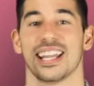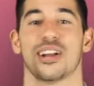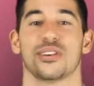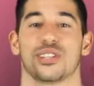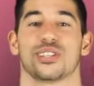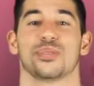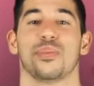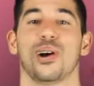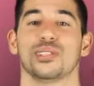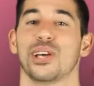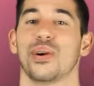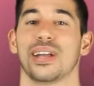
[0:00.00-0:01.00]
there is a
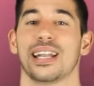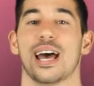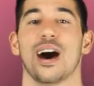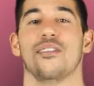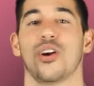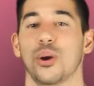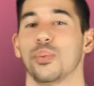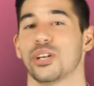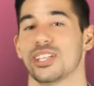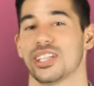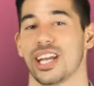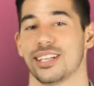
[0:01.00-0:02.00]
small token of our
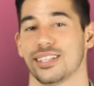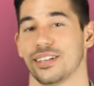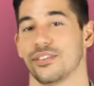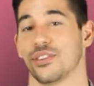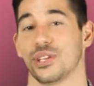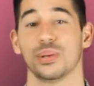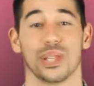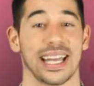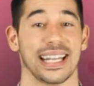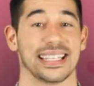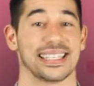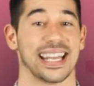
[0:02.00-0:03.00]
appreciation for you
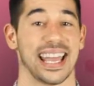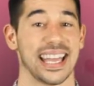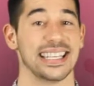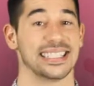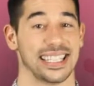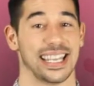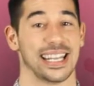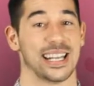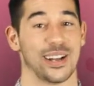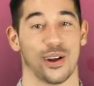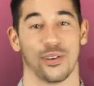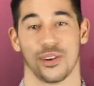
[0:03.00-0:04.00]
ladies 18
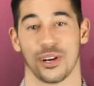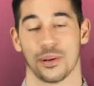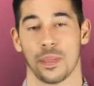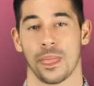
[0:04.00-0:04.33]
and over.